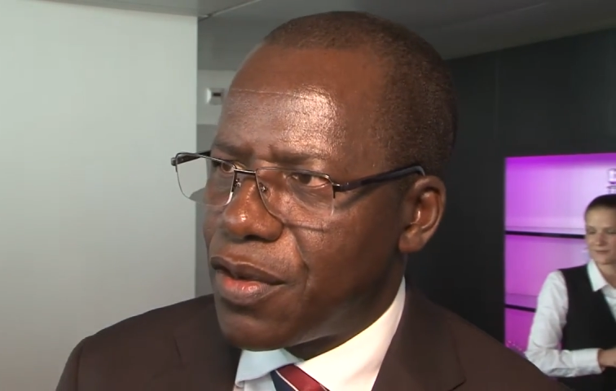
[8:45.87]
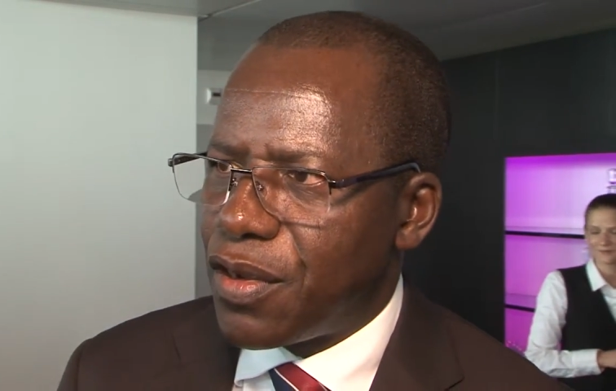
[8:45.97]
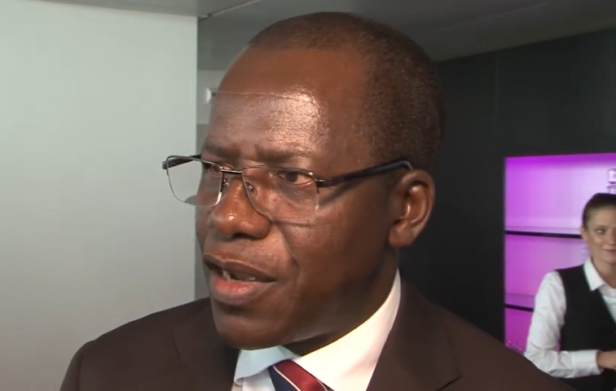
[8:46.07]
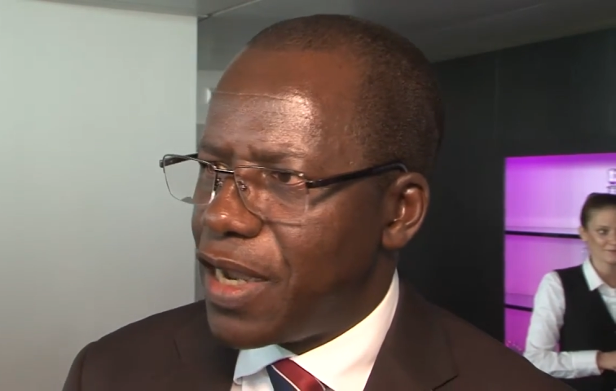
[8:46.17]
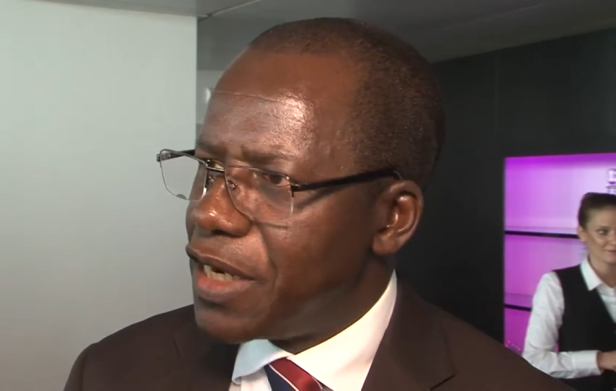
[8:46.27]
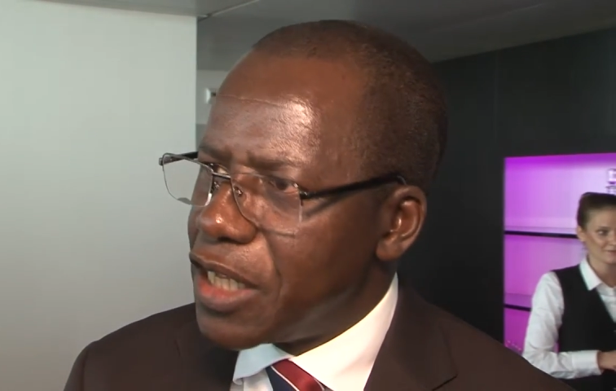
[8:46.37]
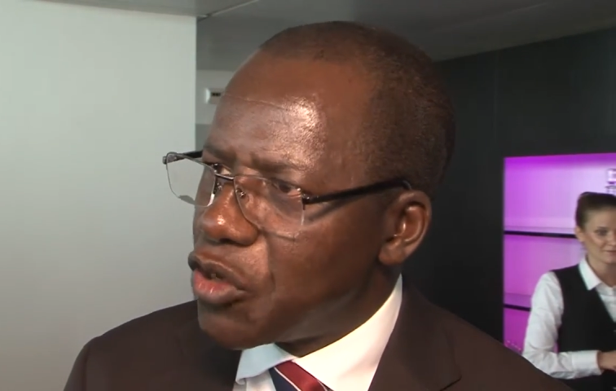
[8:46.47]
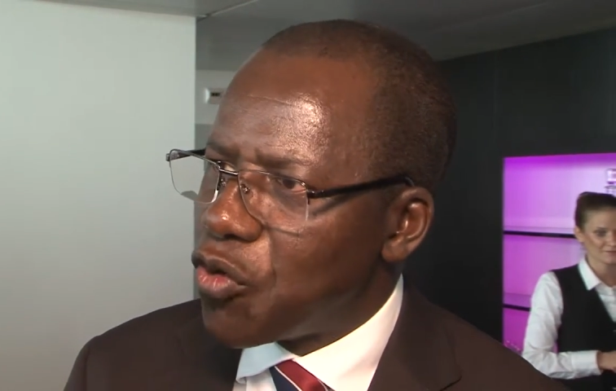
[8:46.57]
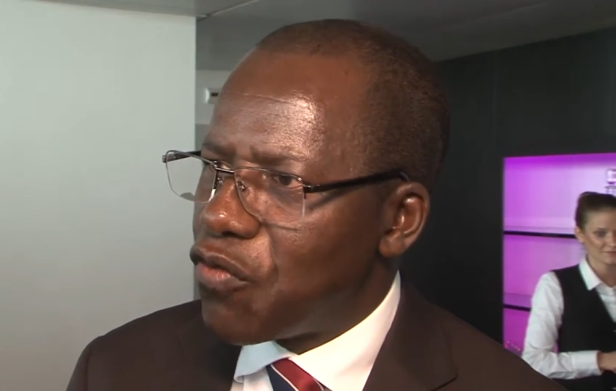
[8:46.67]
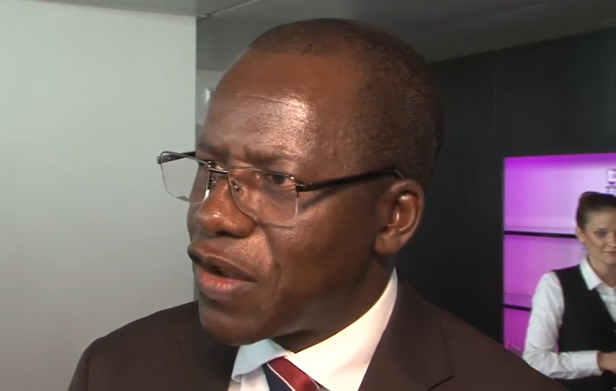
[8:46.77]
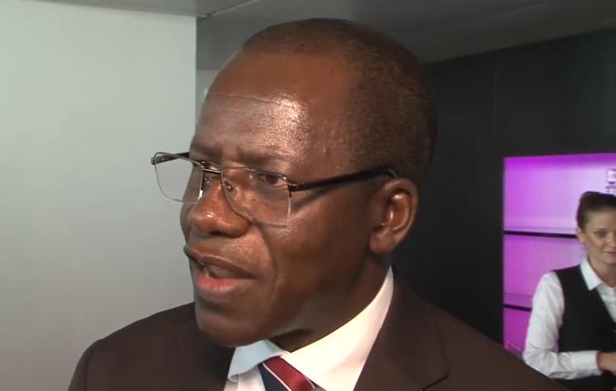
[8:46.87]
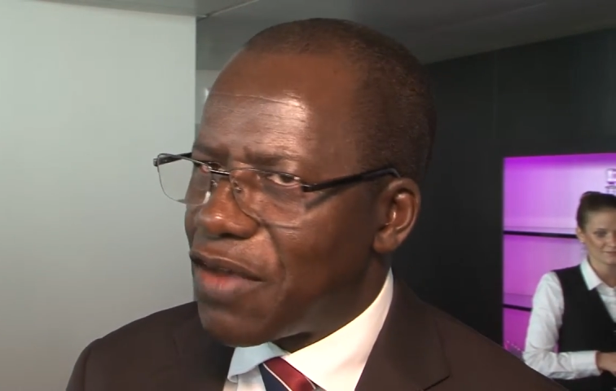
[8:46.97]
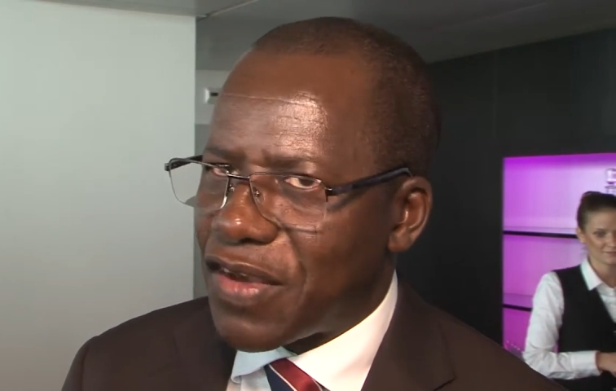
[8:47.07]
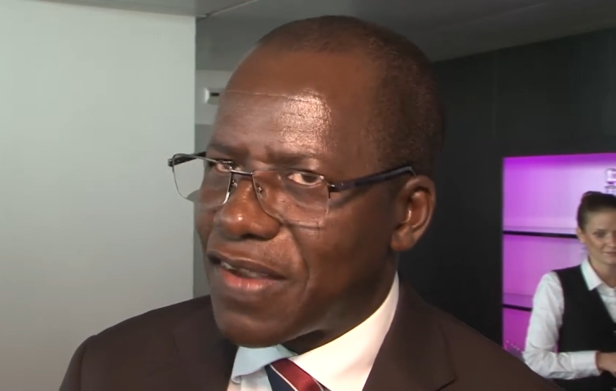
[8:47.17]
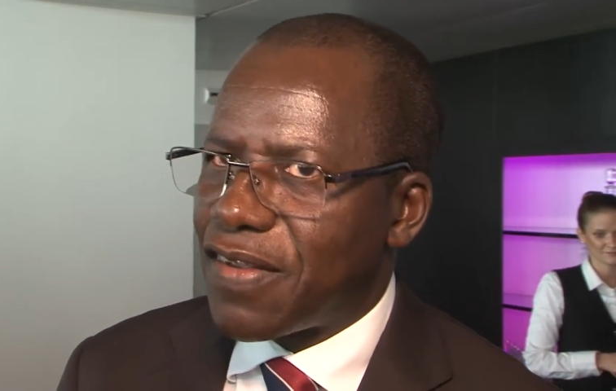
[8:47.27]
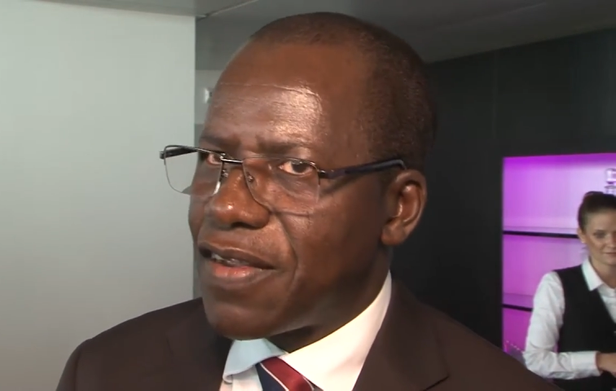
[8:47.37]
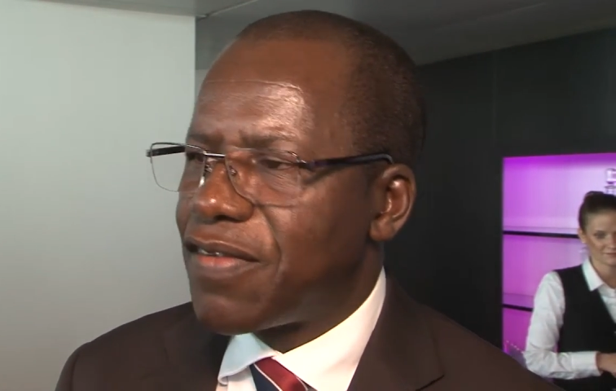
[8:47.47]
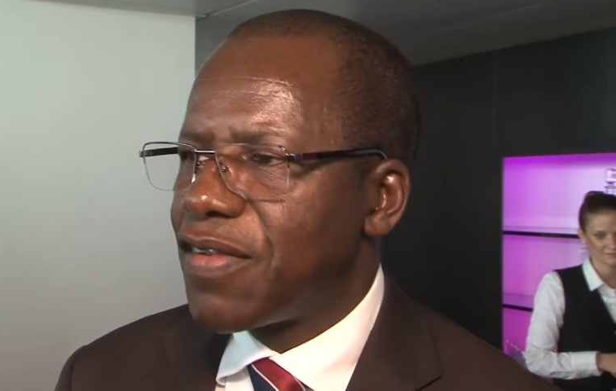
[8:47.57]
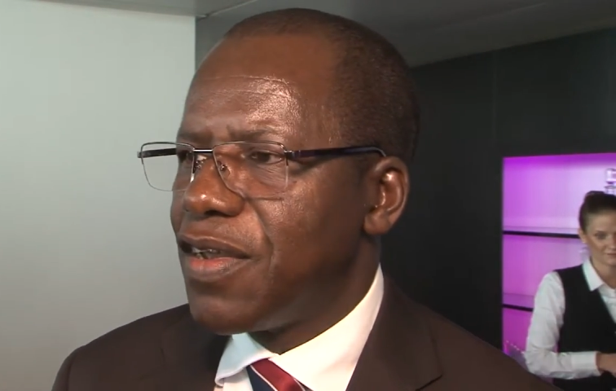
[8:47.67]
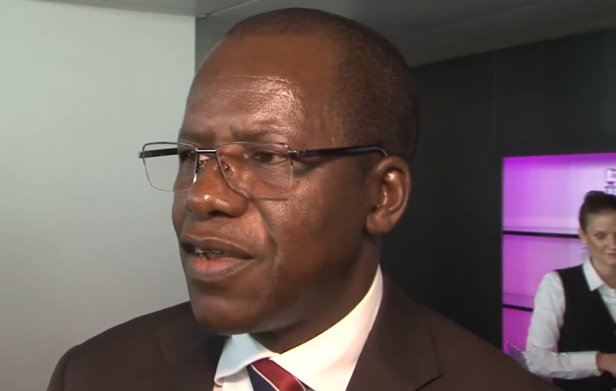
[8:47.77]
Speaker 1: uh, El Nino that affected
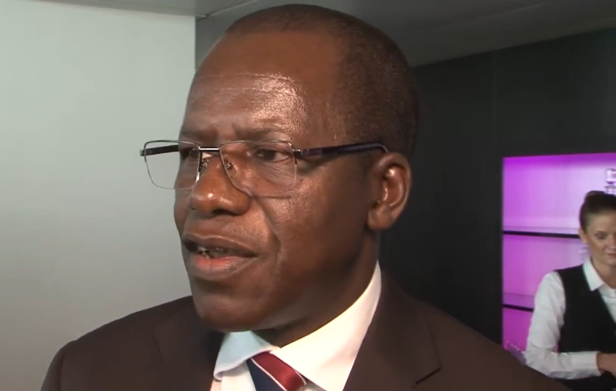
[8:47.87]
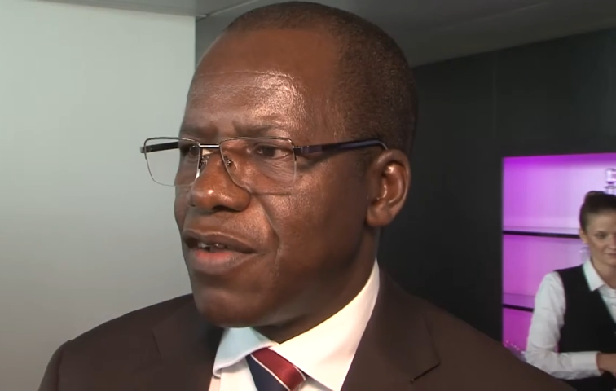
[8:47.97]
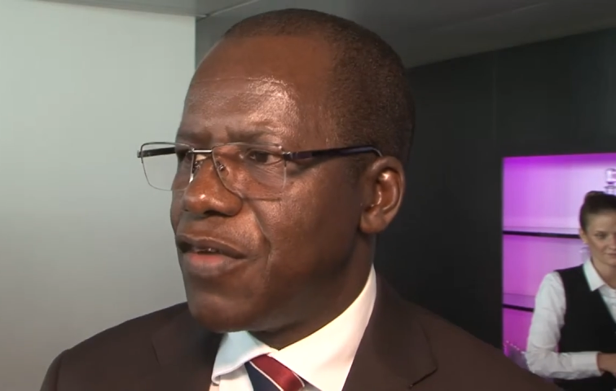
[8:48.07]
uh,